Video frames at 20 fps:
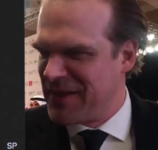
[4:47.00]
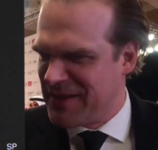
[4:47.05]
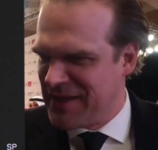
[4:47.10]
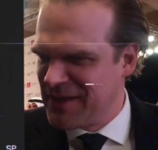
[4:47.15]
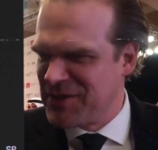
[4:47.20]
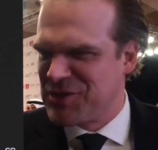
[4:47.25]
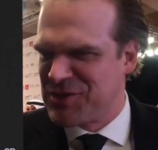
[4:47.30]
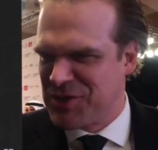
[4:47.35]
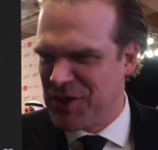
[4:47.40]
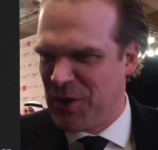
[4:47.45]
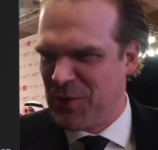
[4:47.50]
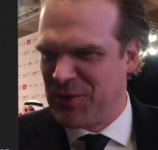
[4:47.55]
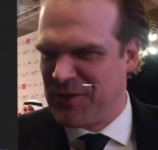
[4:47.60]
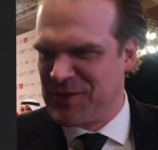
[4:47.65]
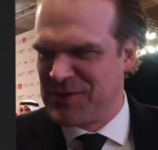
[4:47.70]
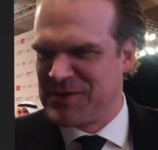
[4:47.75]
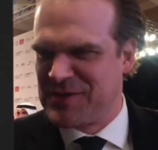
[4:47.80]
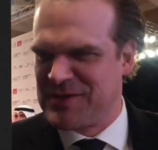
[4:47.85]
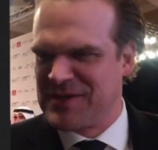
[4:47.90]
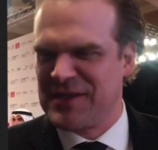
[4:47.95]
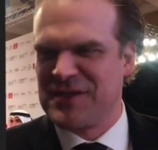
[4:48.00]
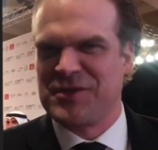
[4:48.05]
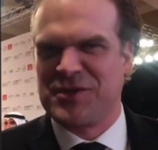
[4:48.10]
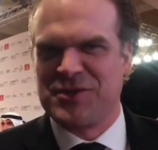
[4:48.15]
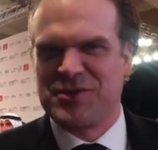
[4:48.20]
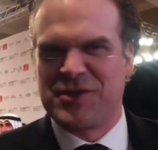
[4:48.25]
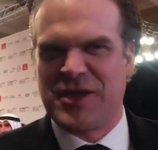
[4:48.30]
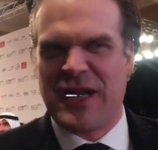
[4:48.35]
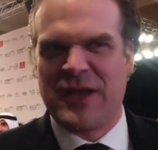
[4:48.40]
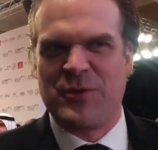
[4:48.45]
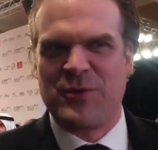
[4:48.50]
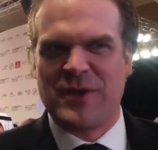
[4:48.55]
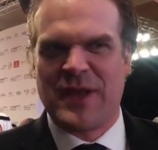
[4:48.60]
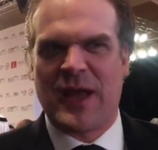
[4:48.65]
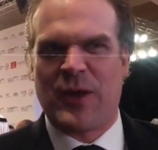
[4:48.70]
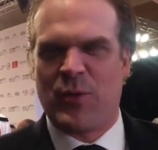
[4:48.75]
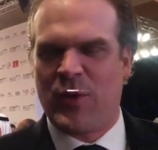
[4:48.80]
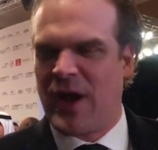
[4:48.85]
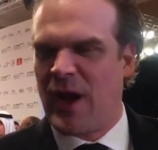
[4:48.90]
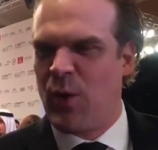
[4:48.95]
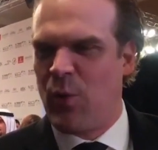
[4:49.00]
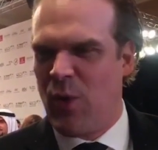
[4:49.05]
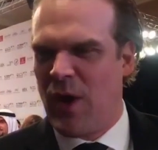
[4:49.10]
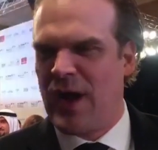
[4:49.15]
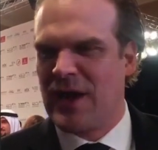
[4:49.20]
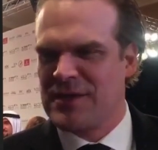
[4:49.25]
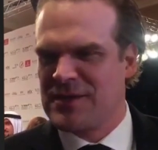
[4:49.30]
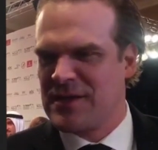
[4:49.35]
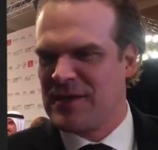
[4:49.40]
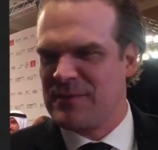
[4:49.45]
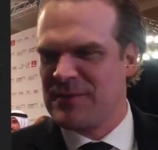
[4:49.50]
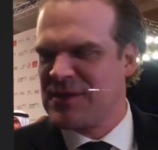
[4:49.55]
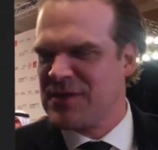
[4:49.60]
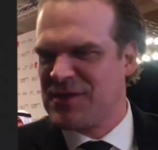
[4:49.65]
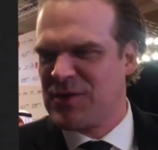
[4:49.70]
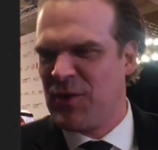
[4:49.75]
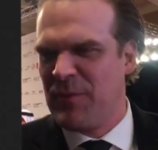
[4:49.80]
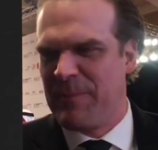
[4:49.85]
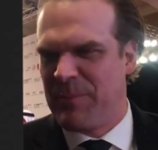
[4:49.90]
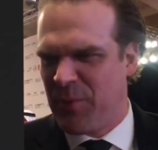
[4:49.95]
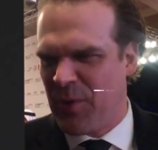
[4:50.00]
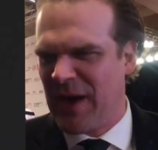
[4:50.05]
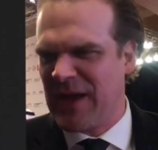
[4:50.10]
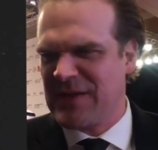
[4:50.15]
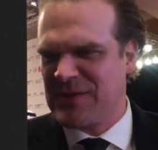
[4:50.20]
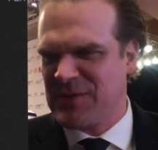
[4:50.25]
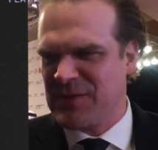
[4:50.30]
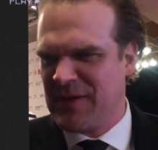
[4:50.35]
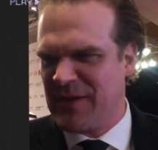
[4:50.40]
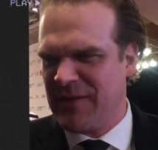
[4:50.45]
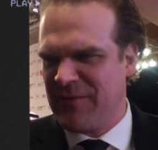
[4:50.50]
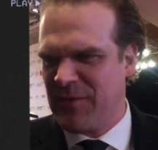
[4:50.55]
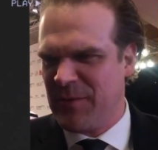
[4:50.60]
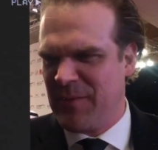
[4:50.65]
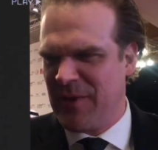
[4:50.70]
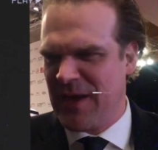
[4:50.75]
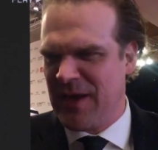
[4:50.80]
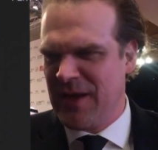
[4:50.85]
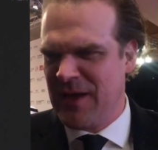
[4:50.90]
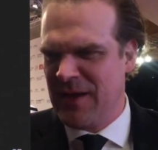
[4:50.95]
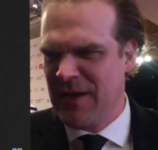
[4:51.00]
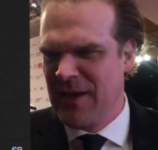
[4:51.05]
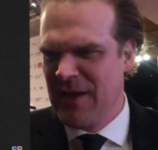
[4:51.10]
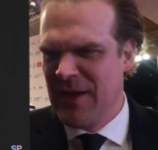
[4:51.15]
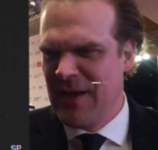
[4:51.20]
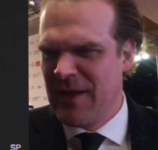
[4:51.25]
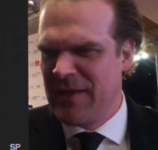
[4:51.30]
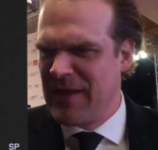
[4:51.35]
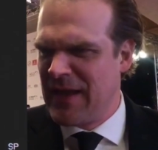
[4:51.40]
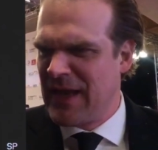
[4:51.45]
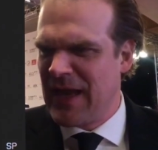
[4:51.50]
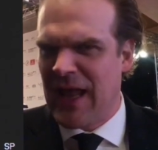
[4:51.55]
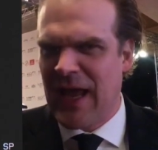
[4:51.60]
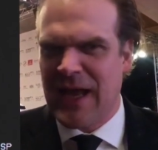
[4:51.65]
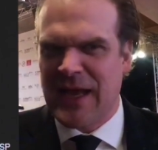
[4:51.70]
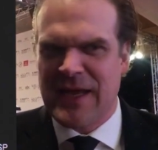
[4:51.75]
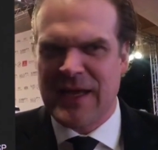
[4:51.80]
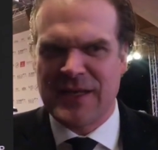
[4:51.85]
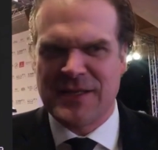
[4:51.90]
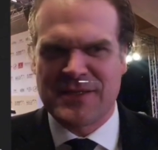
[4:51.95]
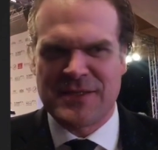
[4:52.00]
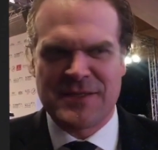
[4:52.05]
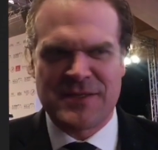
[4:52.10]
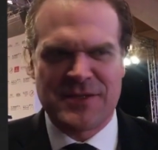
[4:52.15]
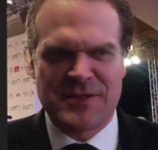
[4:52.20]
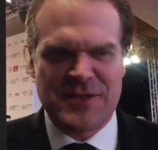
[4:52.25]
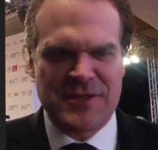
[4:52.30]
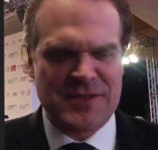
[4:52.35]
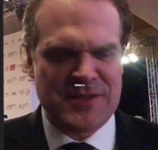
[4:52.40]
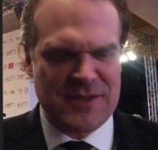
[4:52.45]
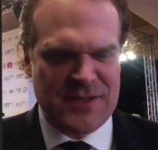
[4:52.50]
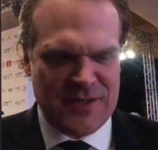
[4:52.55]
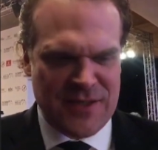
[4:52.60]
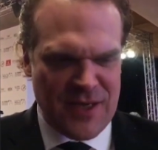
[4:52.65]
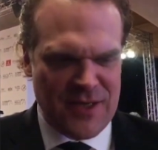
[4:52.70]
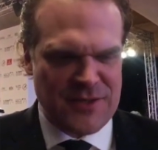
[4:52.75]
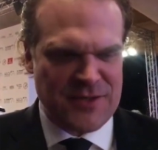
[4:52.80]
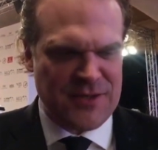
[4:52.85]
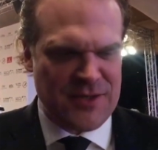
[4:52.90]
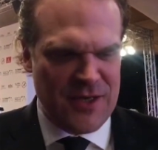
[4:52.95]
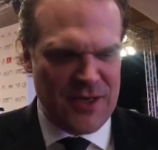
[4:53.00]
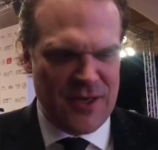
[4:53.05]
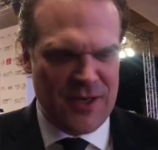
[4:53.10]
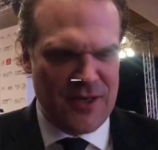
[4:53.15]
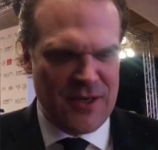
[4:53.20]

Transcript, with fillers: But this show, there's just such a genuine, like, when I watch it, I'm just so impressed with everybody that, like, it's just such